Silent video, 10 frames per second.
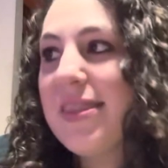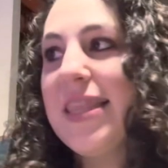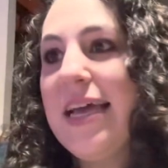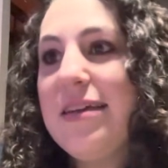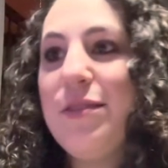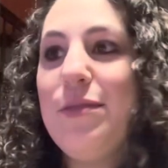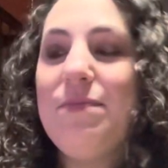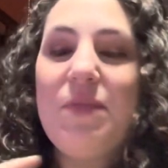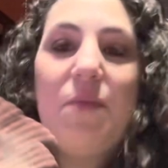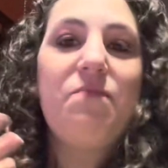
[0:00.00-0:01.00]
Like,
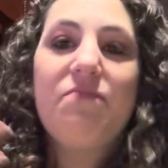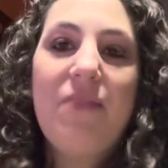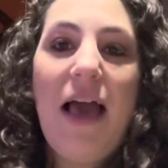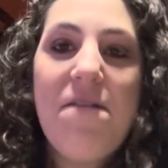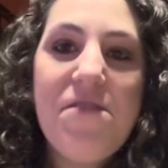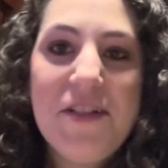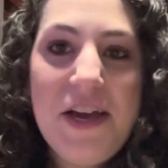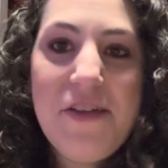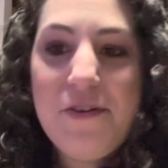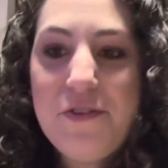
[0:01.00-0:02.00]
I feel
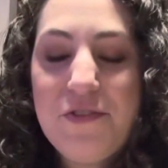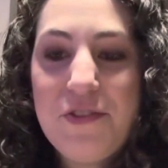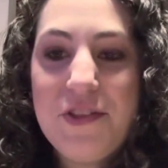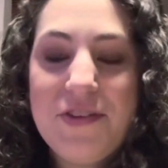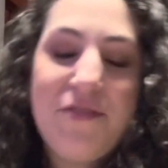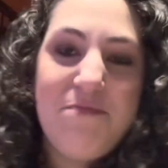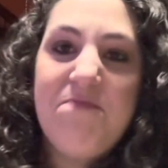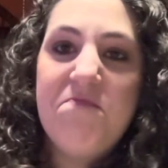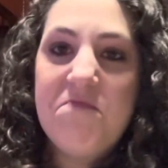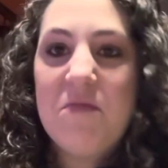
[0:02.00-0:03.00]
like those are the
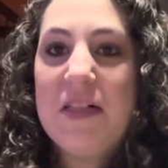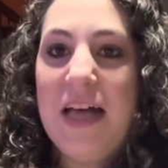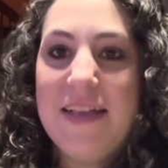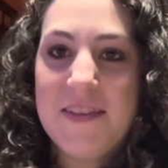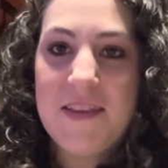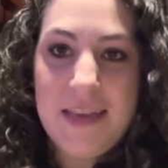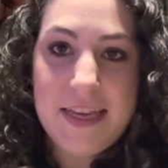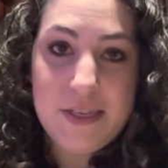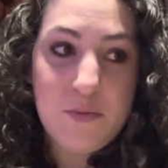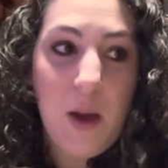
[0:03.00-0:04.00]
classic
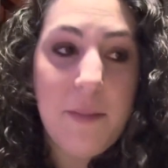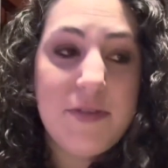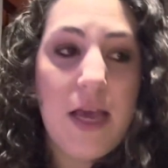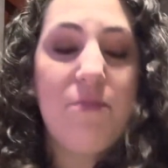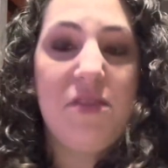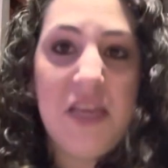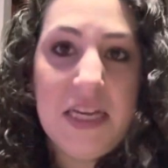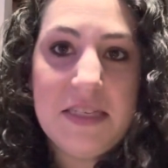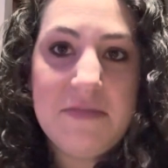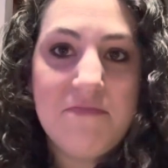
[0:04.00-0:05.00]
Yankee swap type of
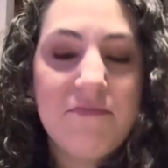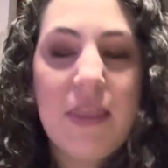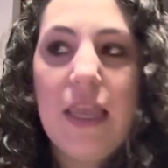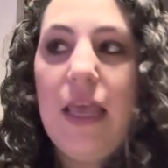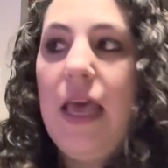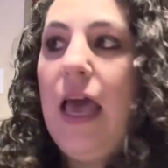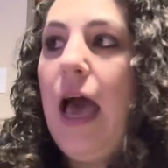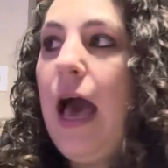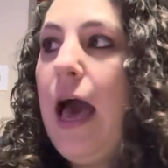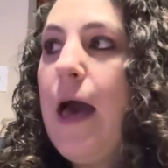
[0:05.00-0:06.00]
things.
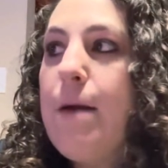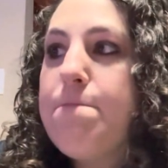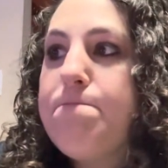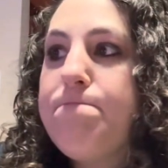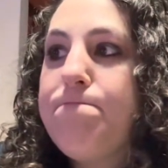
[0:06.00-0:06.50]
No.